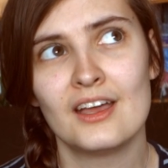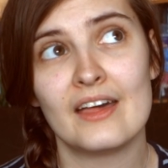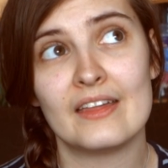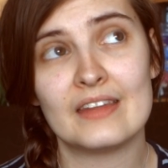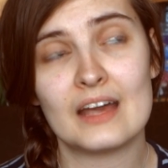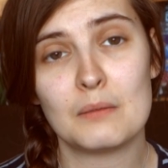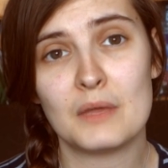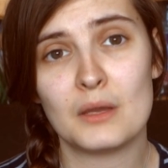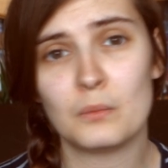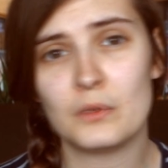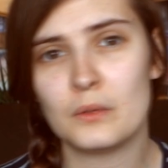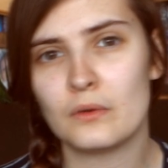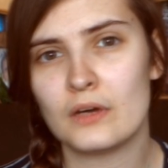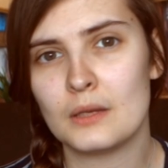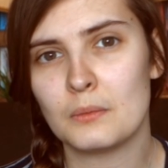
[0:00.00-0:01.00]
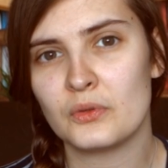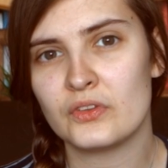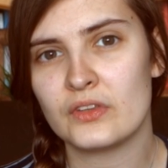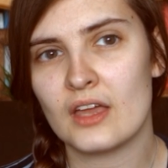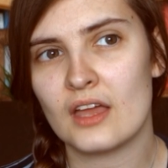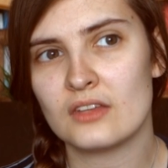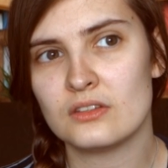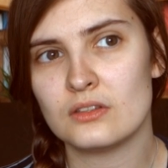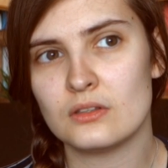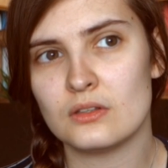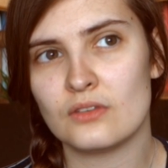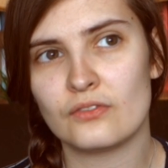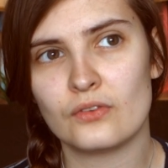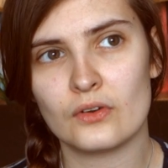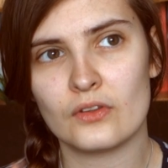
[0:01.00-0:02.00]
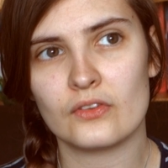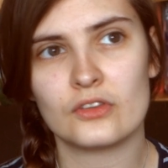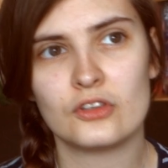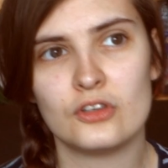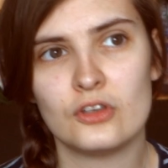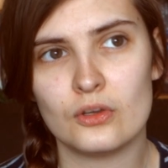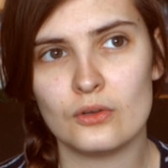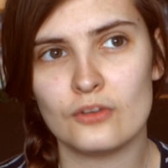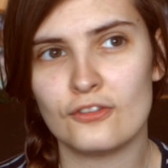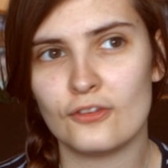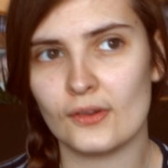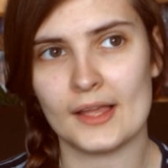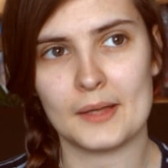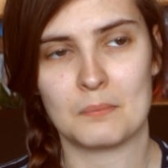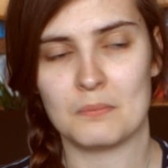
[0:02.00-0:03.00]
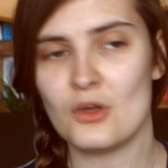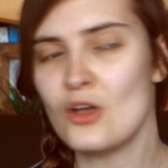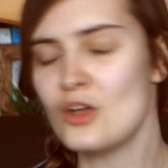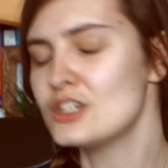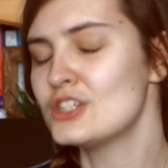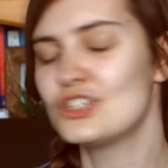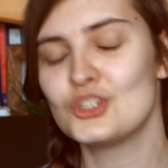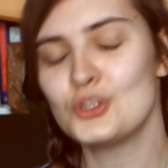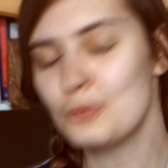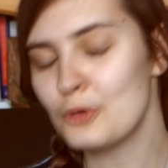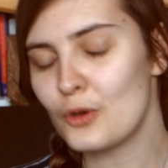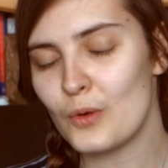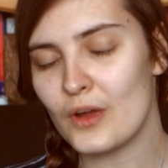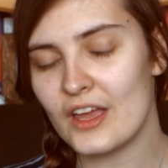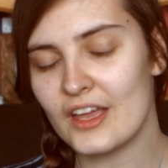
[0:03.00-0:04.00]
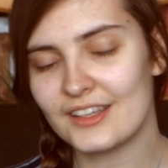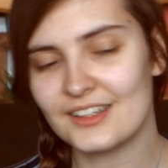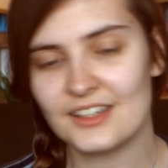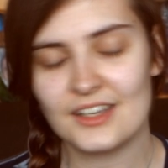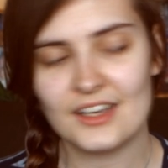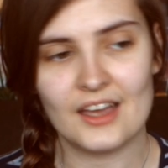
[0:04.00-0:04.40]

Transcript: and that meant we were able to get to the front of the queue for like merch super quick.